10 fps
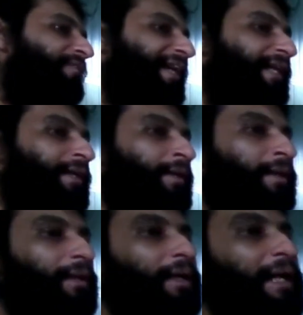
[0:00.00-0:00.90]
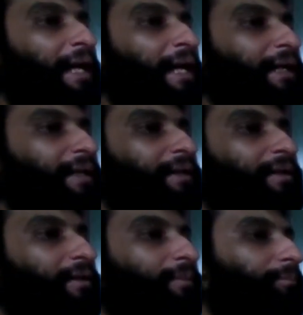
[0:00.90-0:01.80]
wind
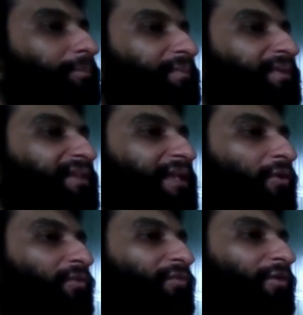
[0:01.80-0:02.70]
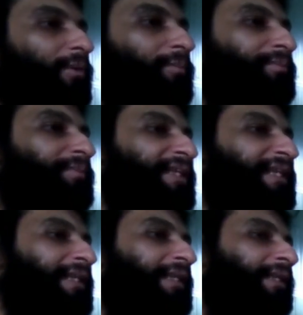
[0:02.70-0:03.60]
and sound from
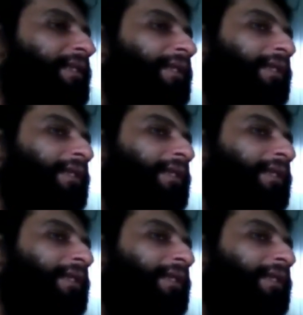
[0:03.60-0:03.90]
the